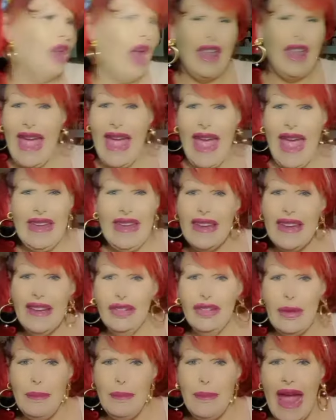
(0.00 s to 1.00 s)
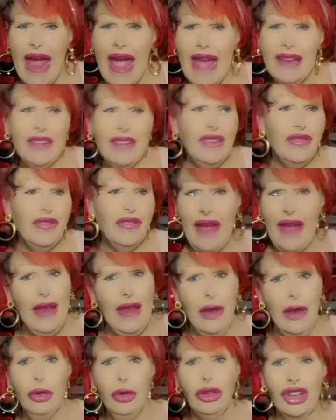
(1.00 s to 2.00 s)
an innocent man's and who's
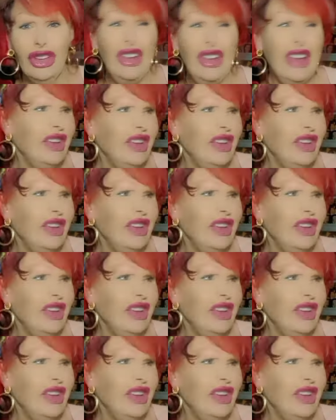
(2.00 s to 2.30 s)
deceased and